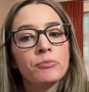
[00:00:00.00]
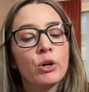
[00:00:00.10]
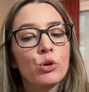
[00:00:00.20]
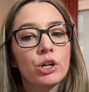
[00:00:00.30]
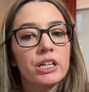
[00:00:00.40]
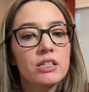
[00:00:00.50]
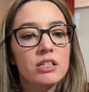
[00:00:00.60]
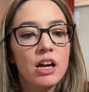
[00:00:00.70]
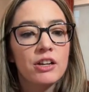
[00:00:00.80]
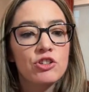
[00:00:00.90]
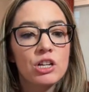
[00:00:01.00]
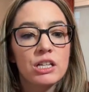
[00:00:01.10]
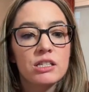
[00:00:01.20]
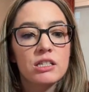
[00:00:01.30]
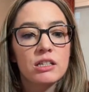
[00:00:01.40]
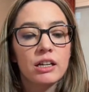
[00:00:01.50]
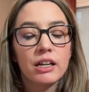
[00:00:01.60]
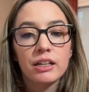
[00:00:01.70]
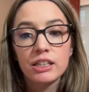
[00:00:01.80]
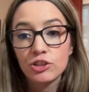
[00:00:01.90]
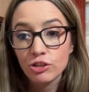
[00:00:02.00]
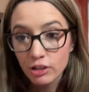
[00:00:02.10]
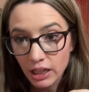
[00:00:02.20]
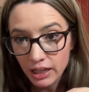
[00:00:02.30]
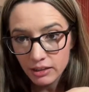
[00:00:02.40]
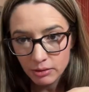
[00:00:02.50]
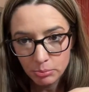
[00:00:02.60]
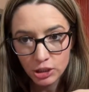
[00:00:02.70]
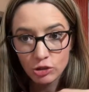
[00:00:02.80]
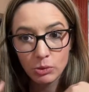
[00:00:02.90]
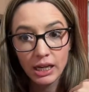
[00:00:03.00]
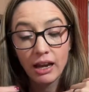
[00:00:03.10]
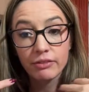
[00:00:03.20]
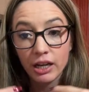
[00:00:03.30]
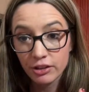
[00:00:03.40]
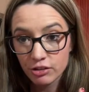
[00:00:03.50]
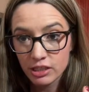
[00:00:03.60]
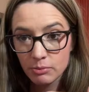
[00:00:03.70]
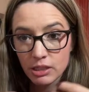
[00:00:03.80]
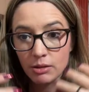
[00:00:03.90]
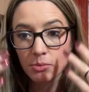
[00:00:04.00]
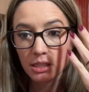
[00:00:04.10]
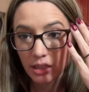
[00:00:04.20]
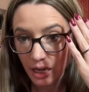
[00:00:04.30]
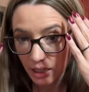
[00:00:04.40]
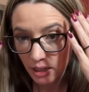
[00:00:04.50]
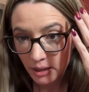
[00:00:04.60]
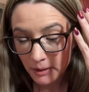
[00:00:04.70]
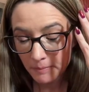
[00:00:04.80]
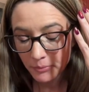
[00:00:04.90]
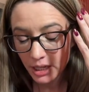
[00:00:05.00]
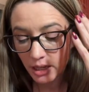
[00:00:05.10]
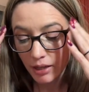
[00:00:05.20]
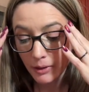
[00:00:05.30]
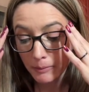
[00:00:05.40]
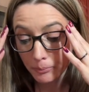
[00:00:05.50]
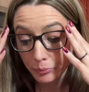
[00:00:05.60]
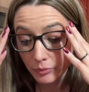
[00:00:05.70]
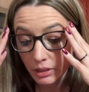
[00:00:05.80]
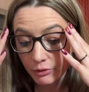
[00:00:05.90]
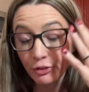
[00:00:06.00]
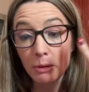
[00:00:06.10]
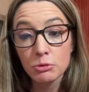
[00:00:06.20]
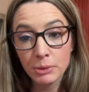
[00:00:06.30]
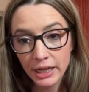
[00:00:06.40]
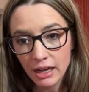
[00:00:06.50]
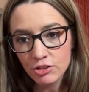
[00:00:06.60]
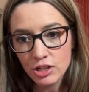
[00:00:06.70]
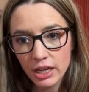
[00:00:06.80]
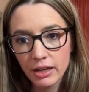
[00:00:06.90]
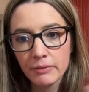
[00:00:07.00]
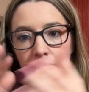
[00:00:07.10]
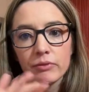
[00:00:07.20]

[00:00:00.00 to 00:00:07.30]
or it's not just in your gut, but you may have other symptoms like fibromyalgia,